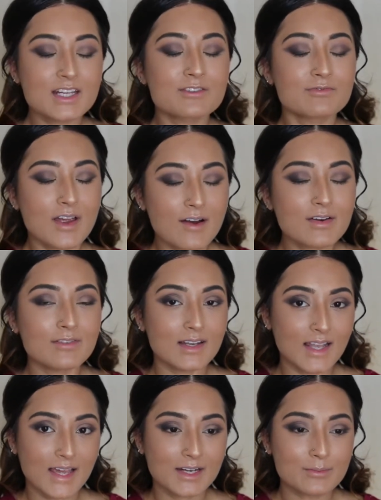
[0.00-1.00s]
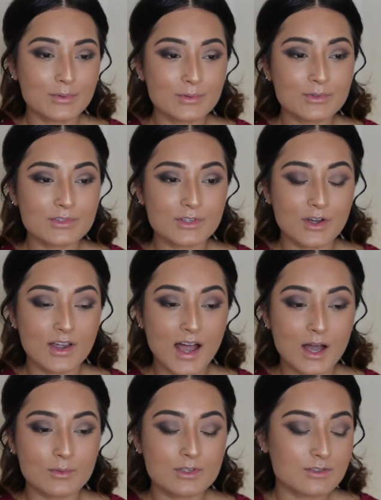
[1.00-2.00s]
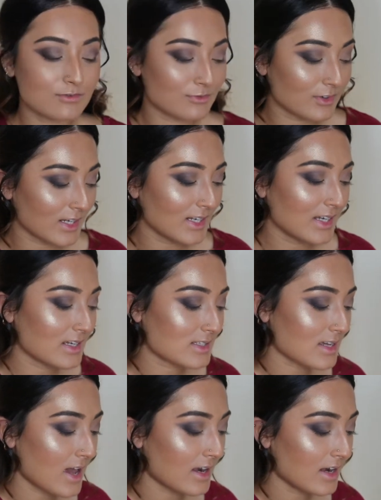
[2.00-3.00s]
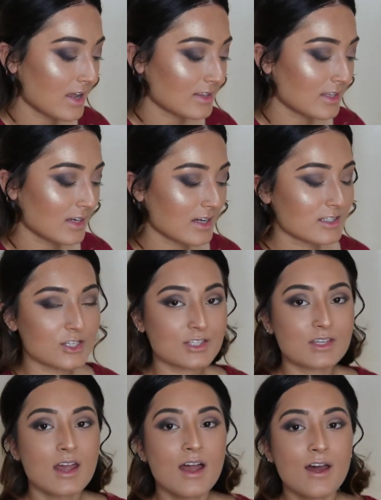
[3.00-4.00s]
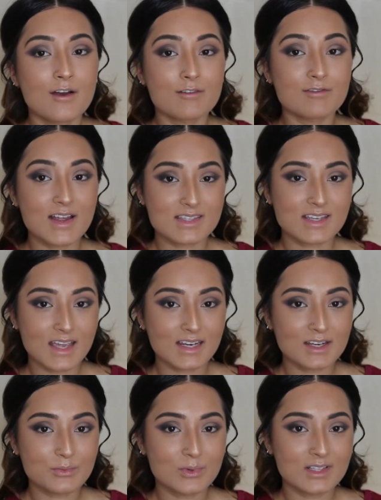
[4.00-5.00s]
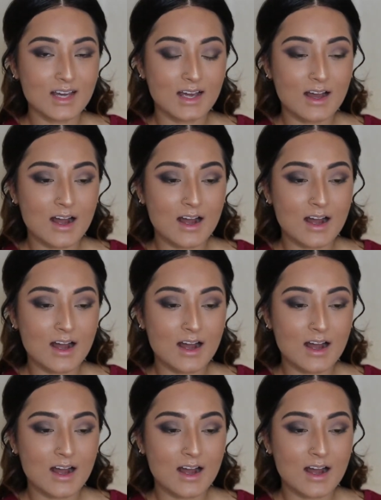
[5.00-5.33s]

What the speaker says: It's very relatable, so I was really excited, and I think I just resonated with